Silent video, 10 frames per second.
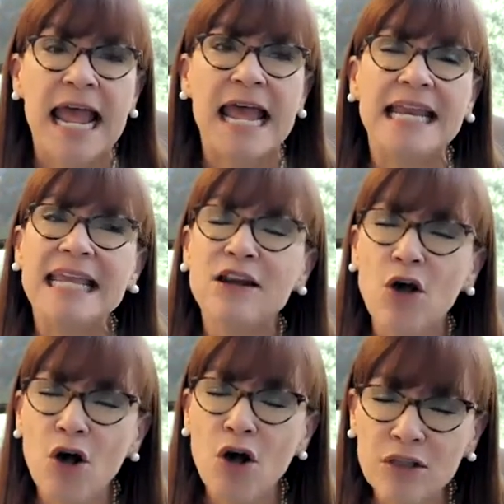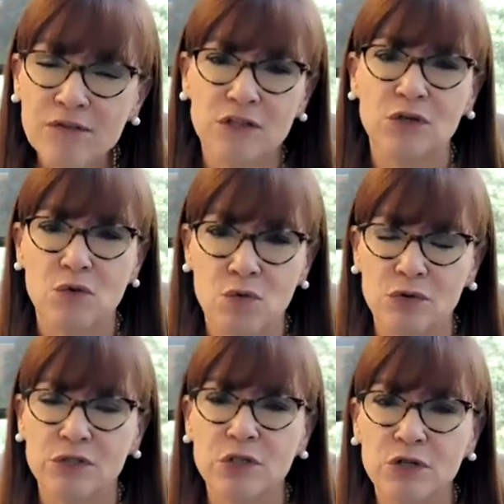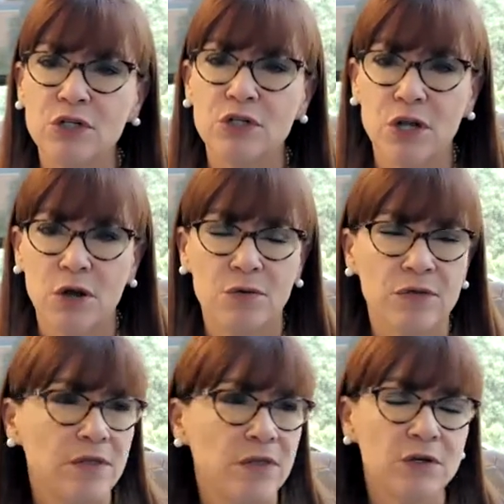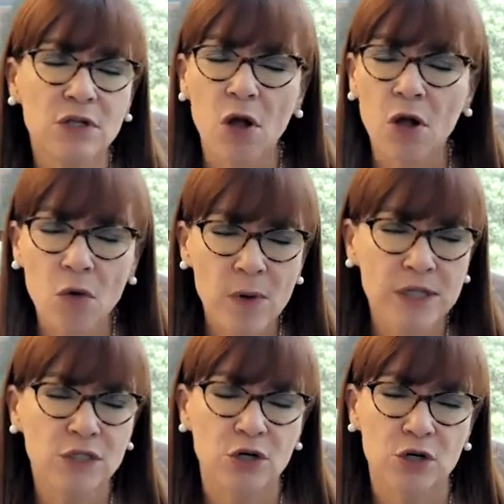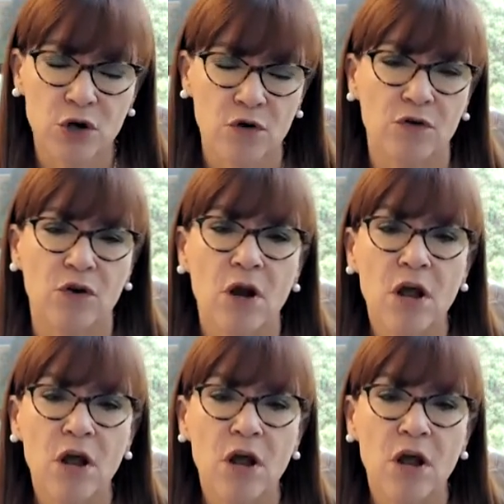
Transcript: And in all of the schools, you should know that there is always turnover